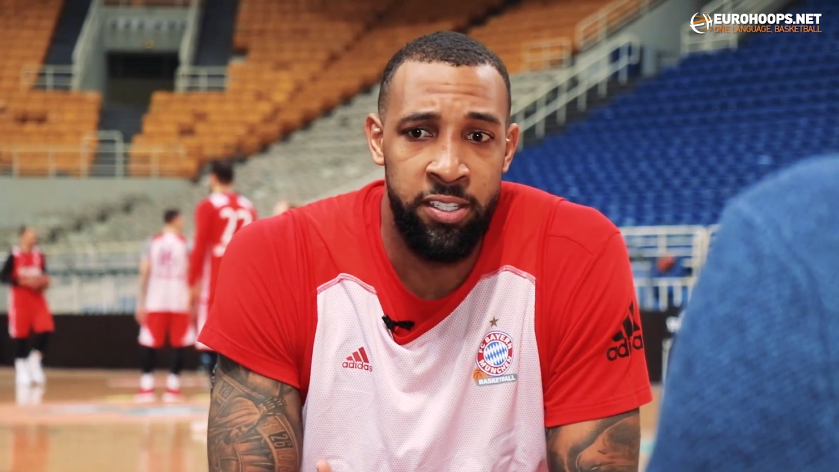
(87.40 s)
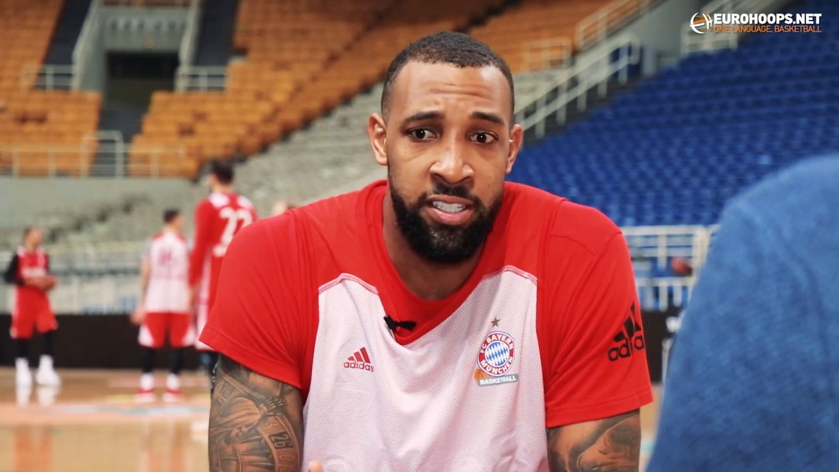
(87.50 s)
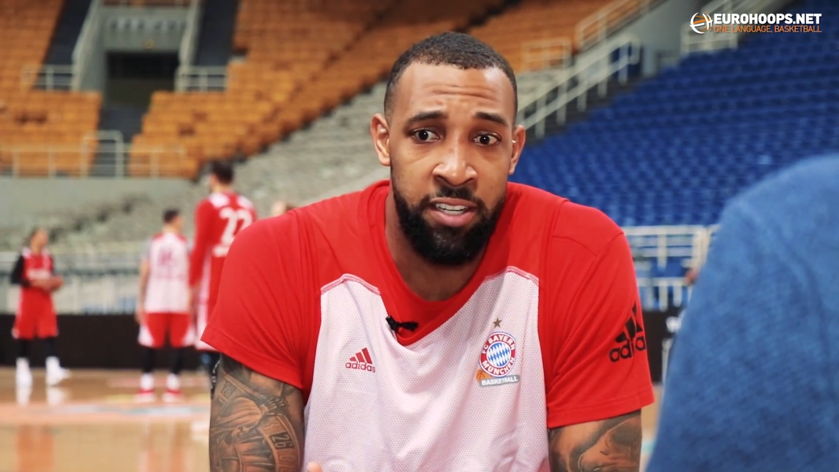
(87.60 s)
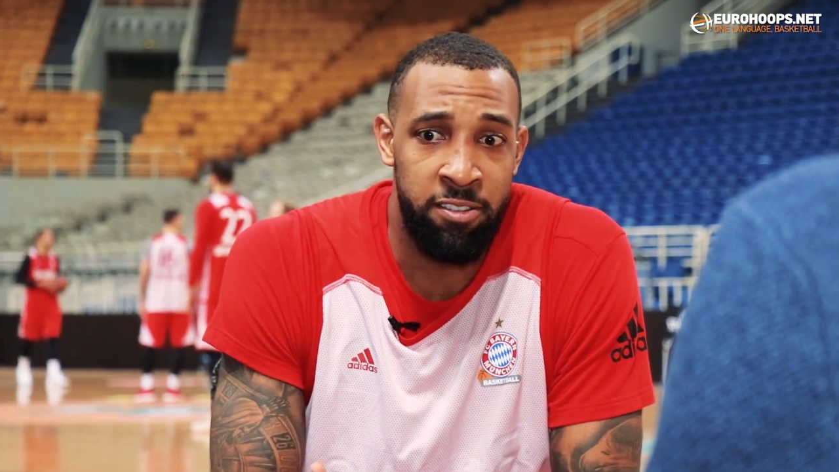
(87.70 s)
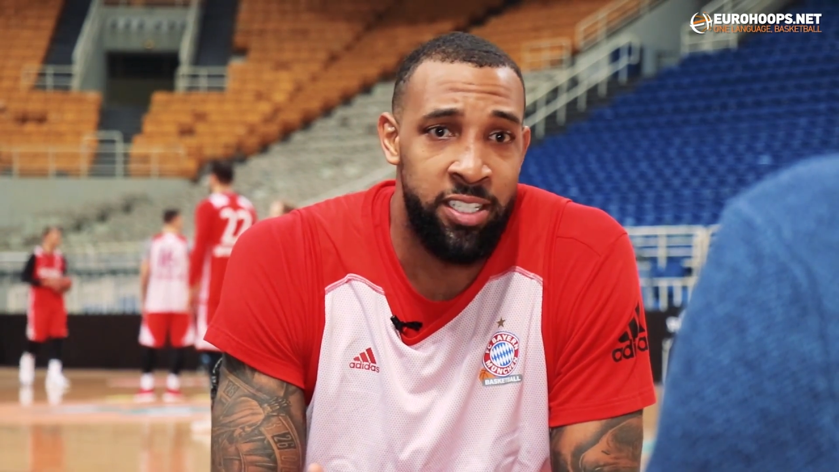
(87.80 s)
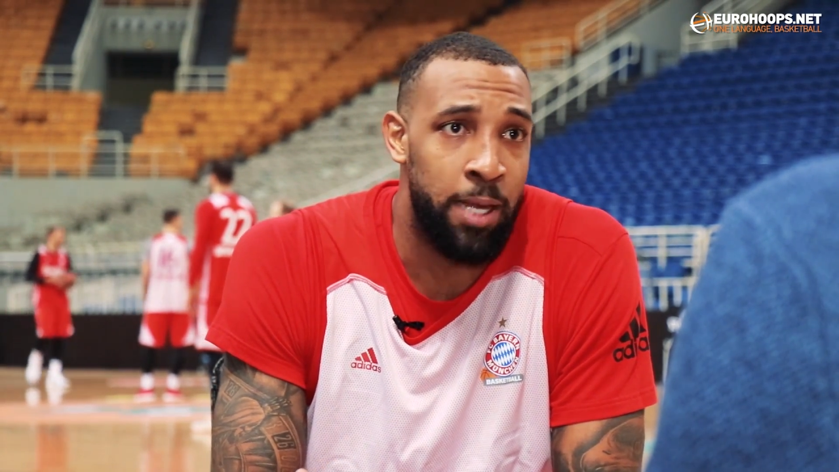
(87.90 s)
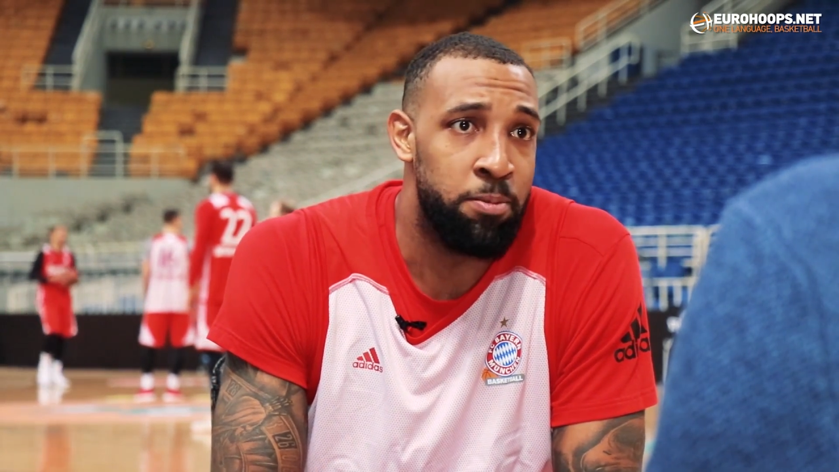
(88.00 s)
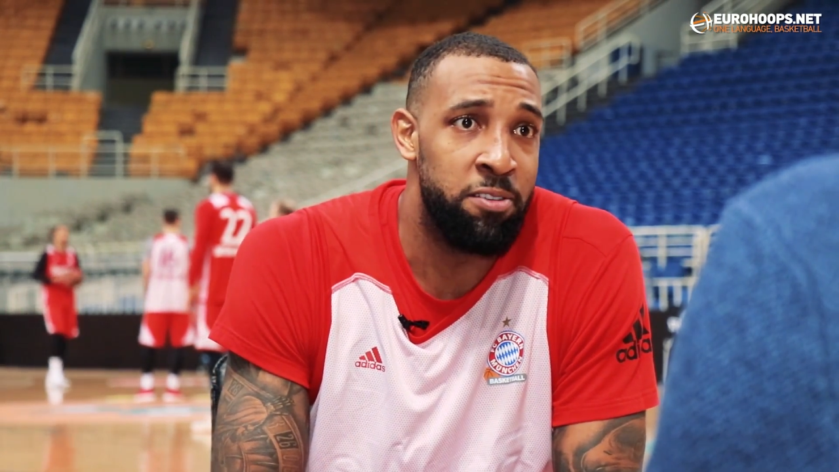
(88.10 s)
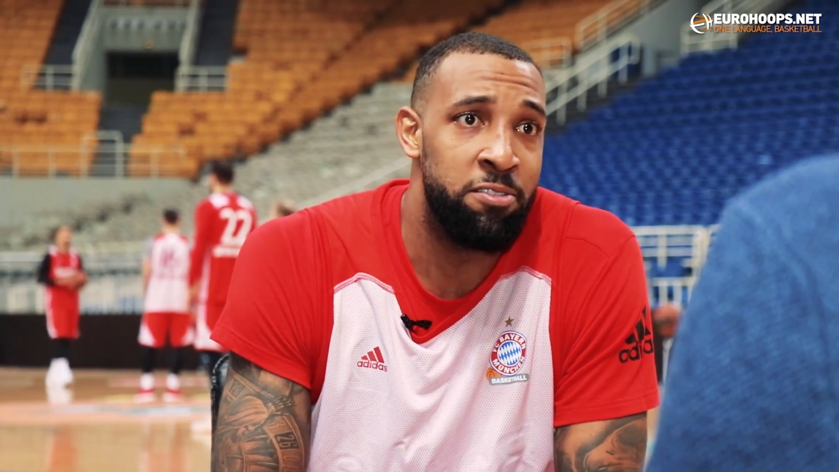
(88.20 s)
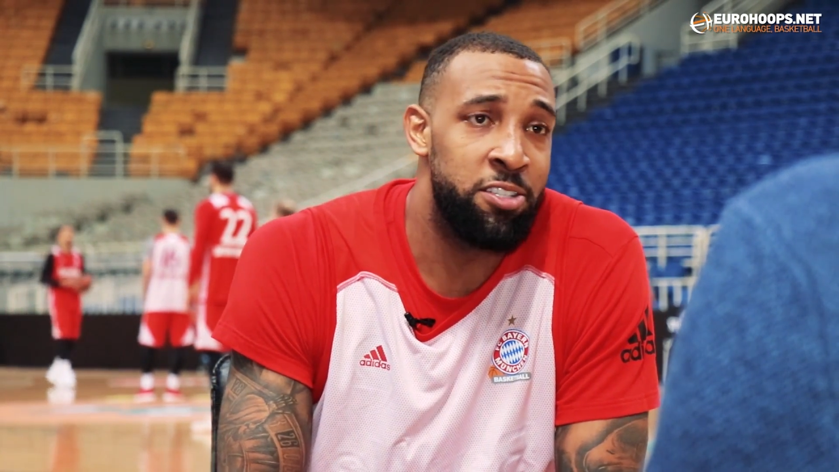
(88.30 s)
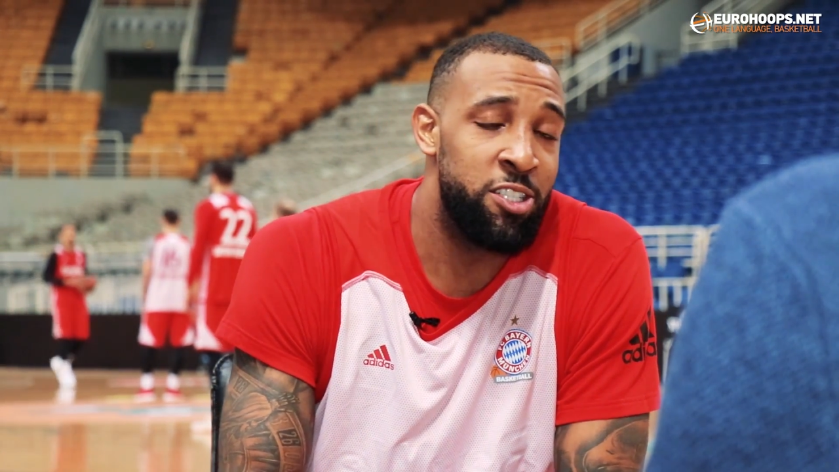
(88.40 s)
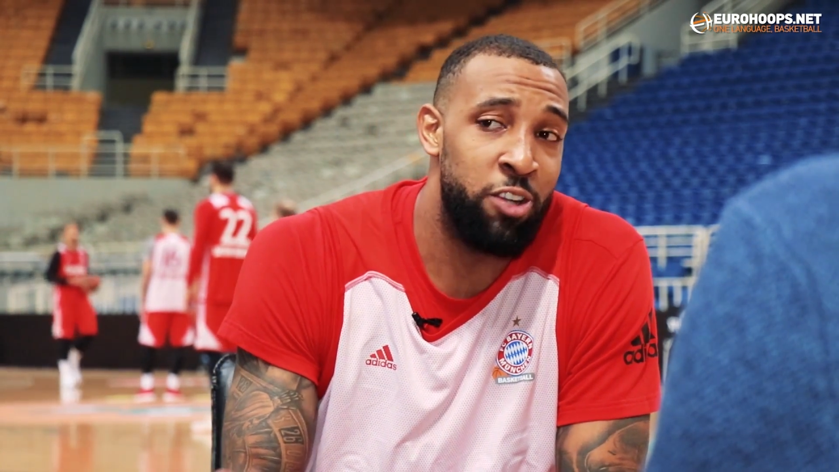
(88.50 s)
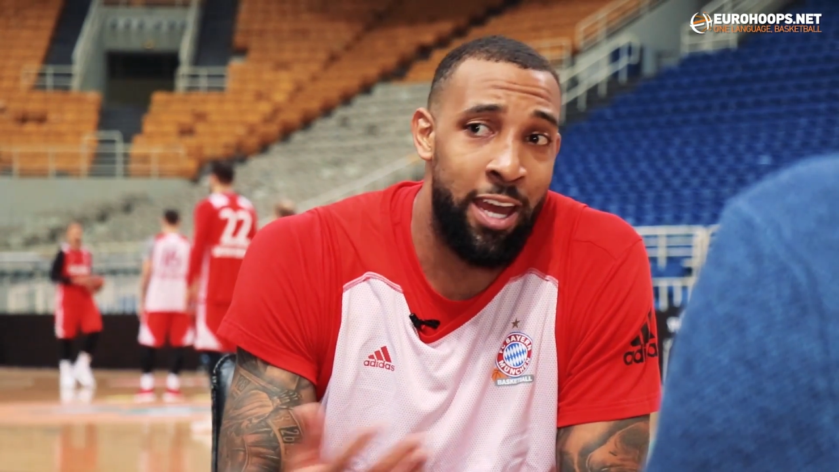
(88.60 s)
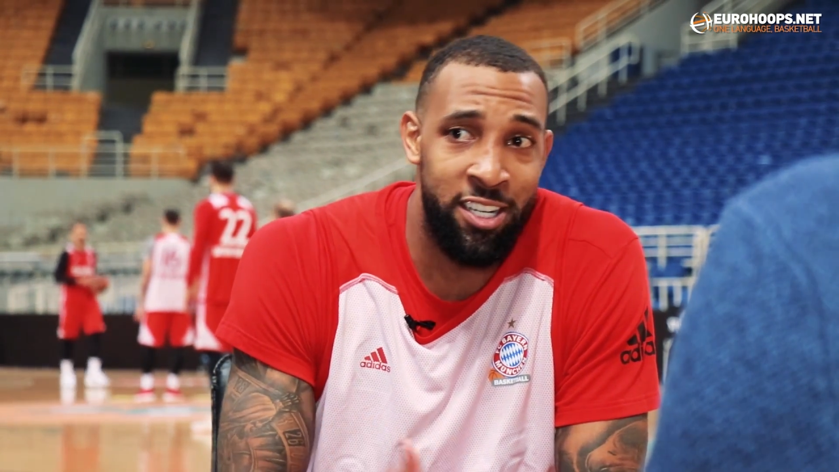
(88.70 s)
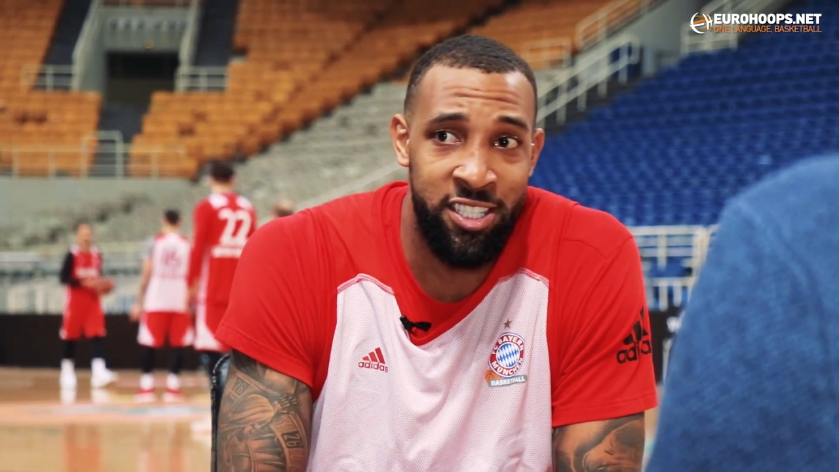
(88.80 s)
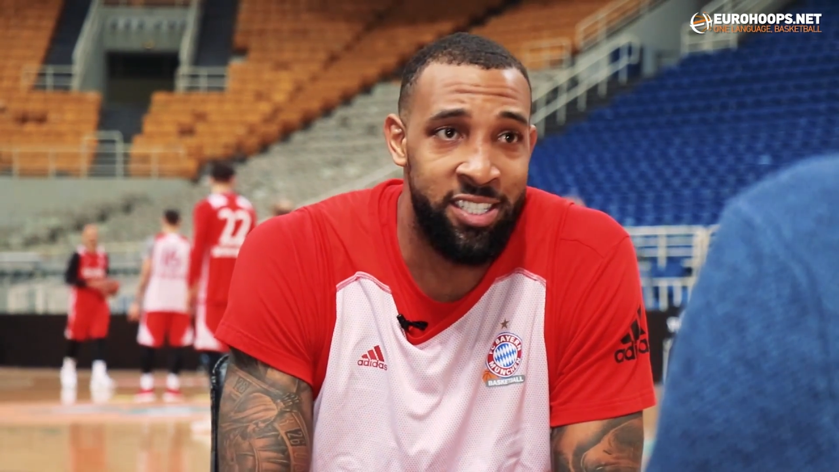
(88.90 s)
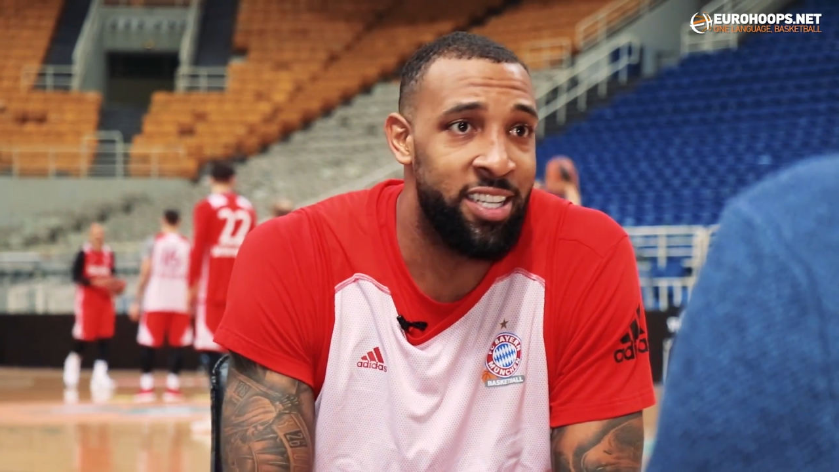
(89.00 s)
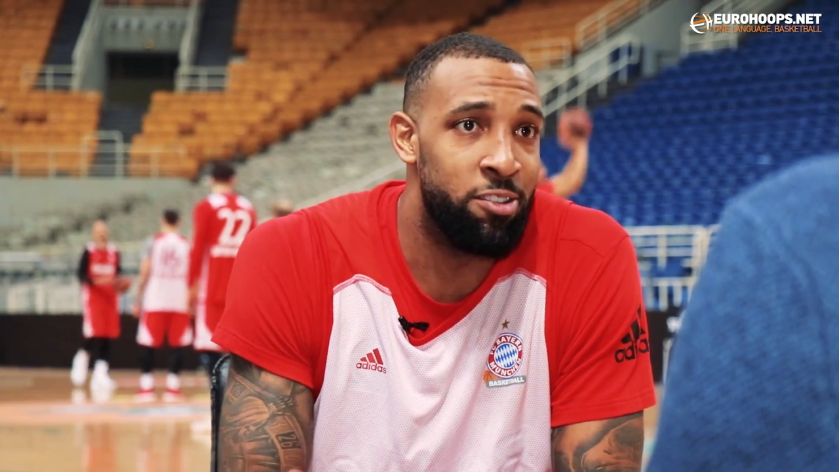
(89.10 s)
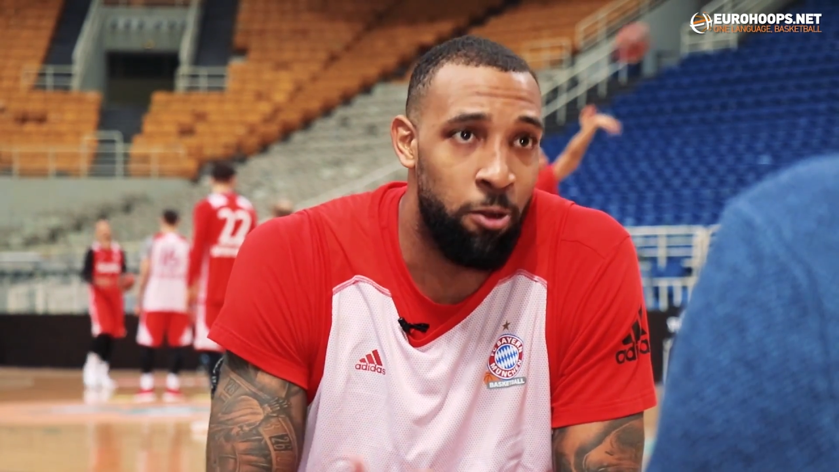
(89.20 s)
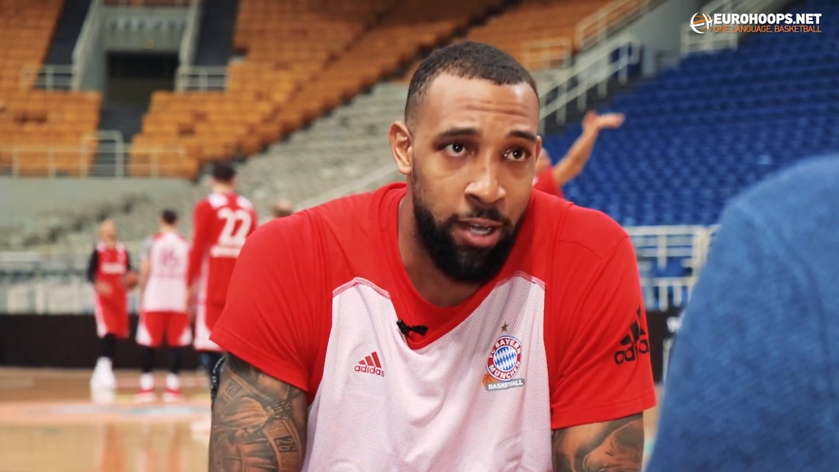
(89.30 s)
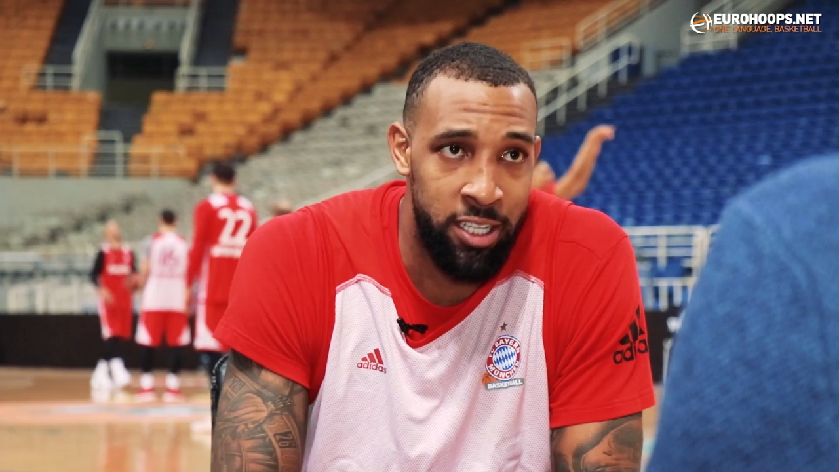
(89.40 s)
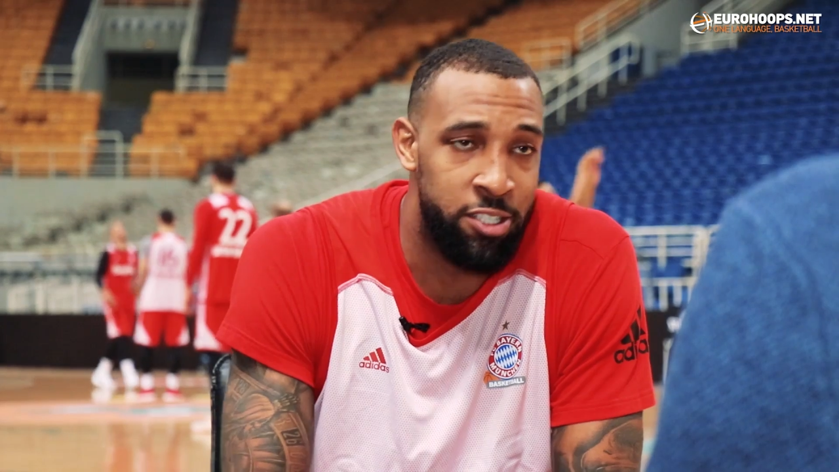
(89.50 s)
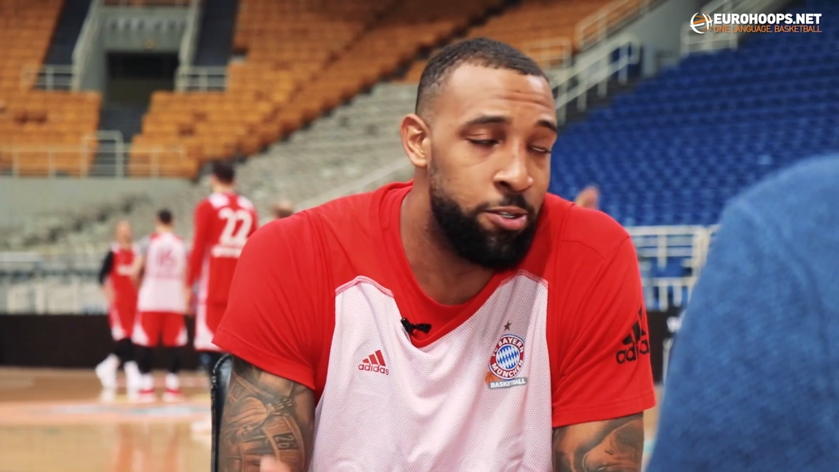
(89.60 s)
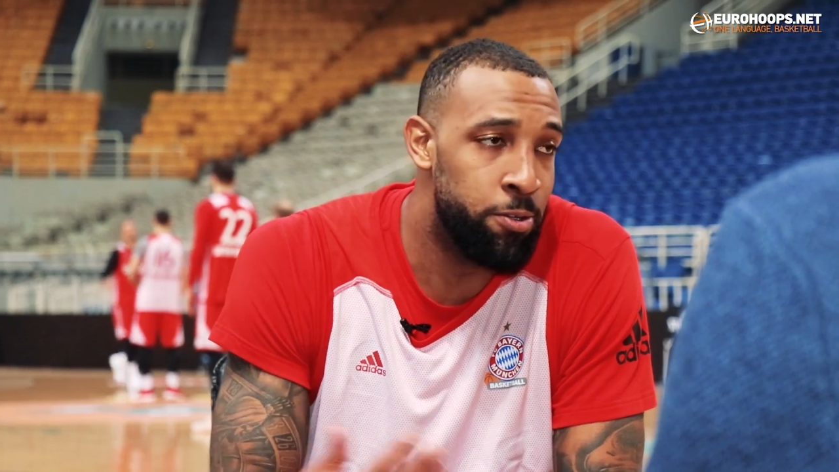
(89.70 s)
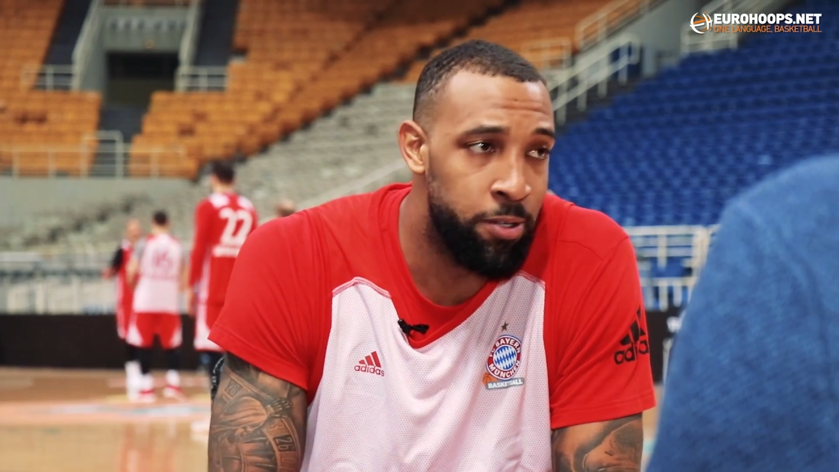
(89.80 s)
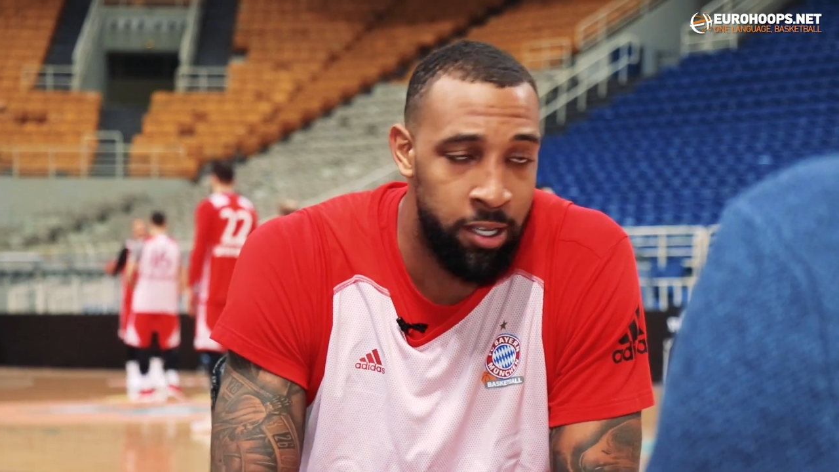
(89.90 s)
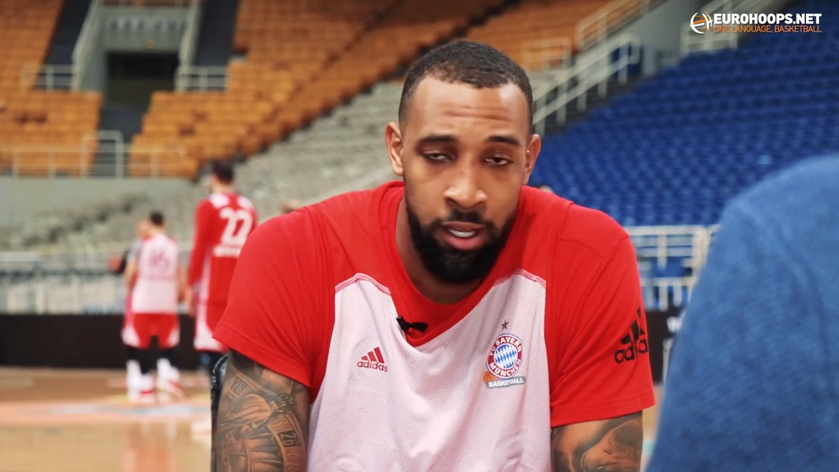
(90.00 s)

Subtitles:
Different type of strategies get thrown at you,